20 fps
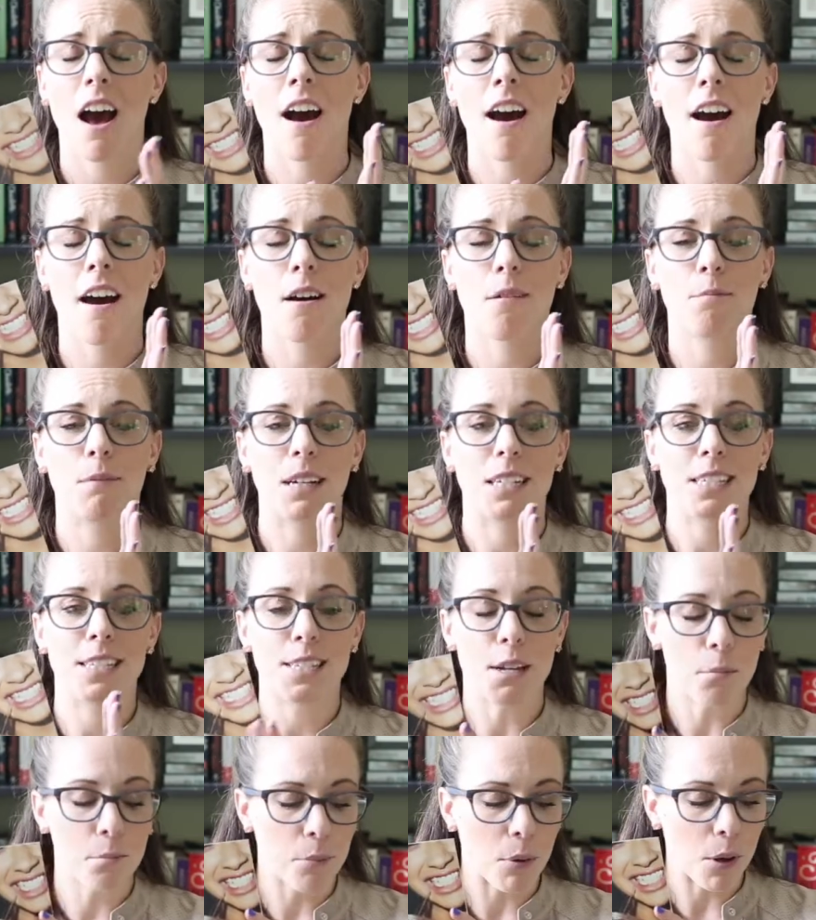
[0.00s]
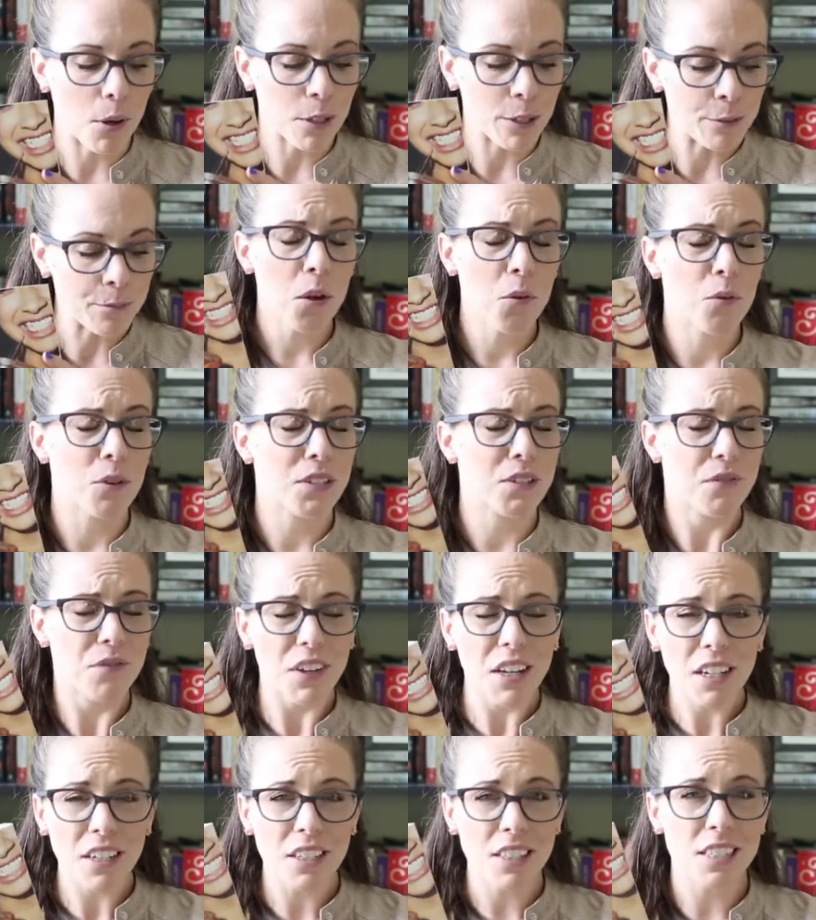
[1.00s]
Um, Dimple was
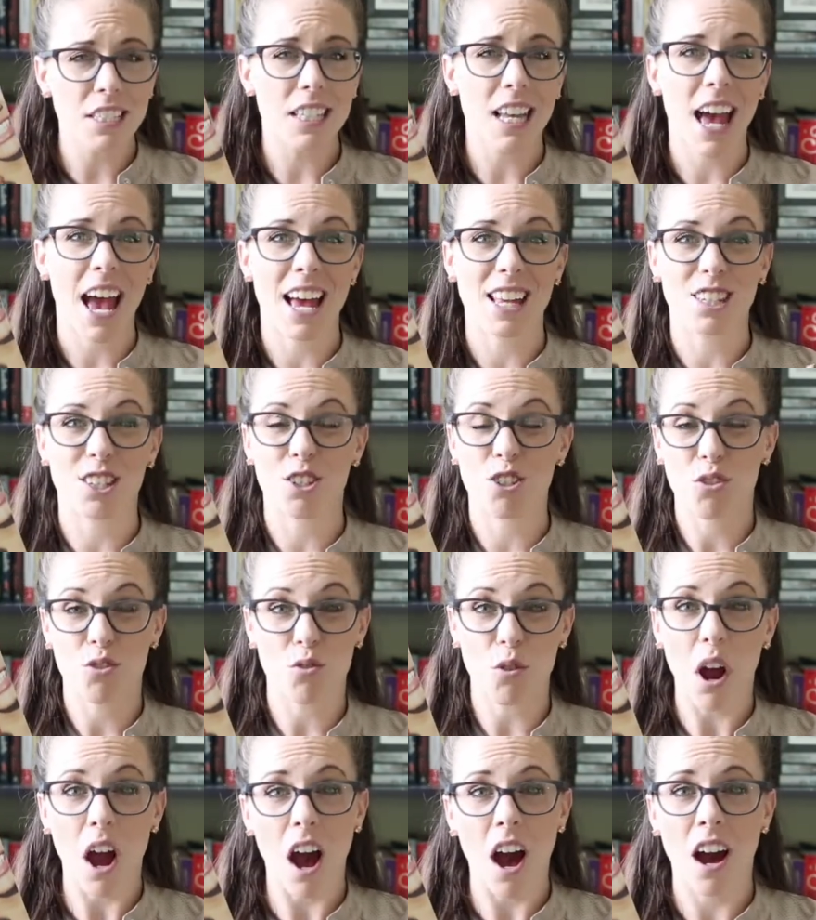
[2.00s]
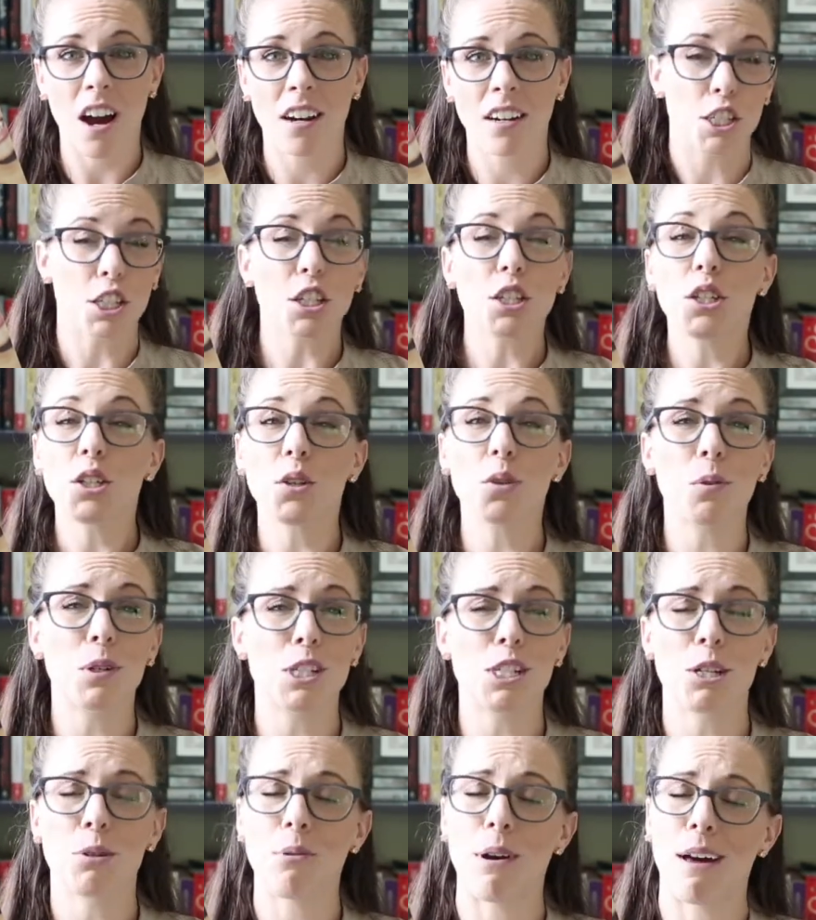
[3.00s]
fierce and strong. She knew
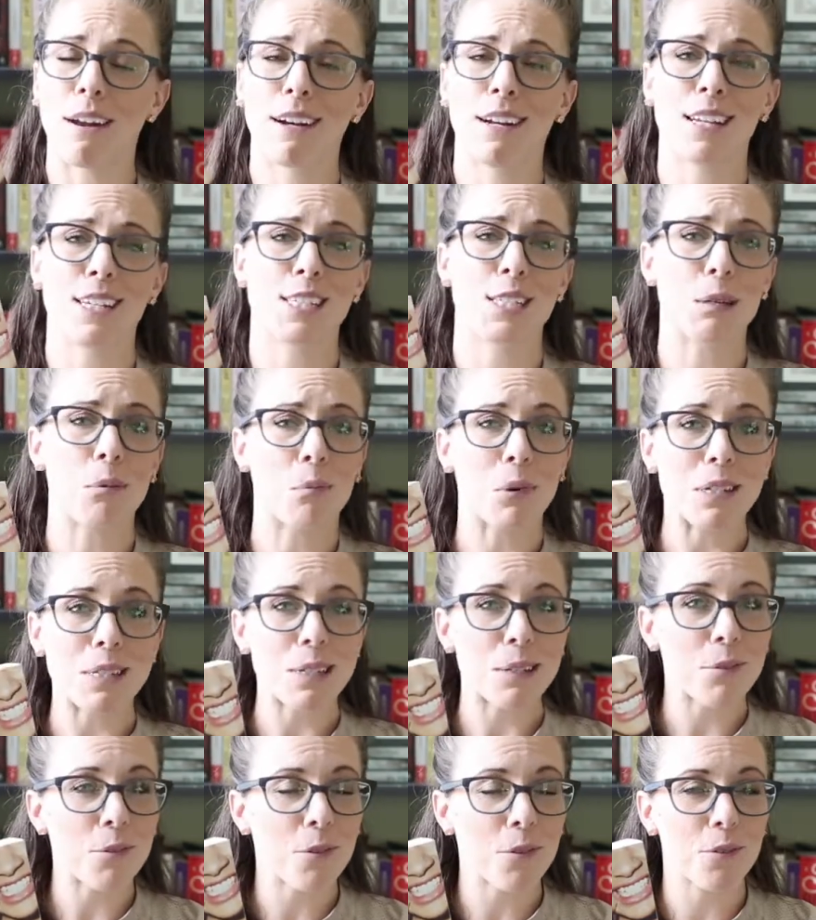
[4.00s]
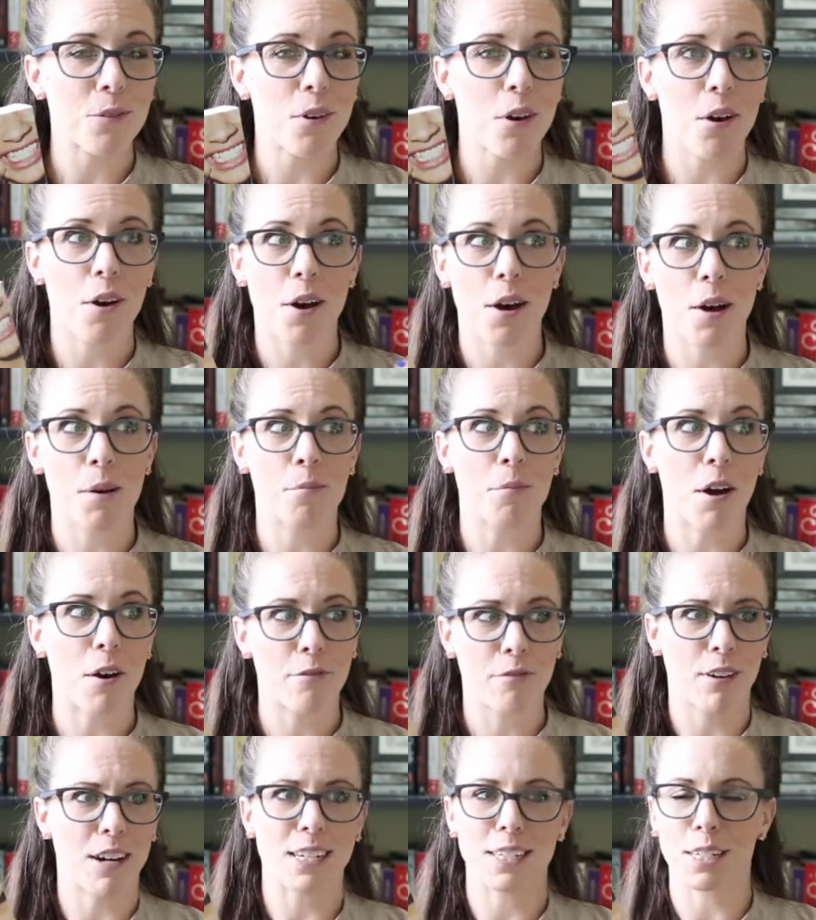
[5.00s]
what she wanted, and she wasn't um,
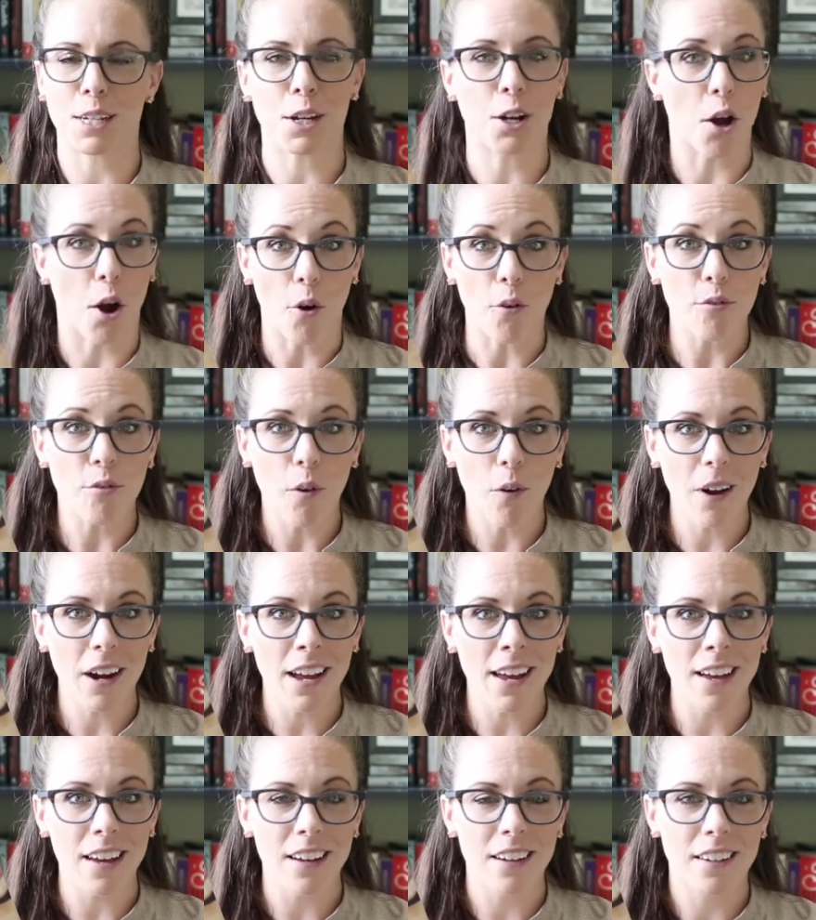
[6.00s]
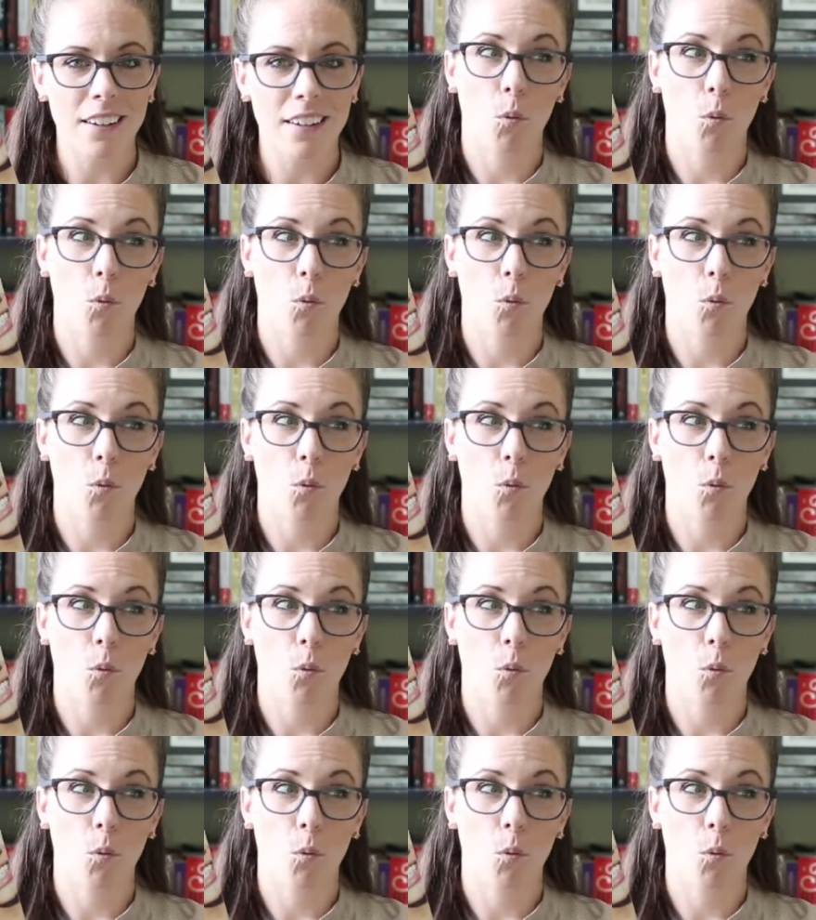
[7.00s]
afraid to go for it.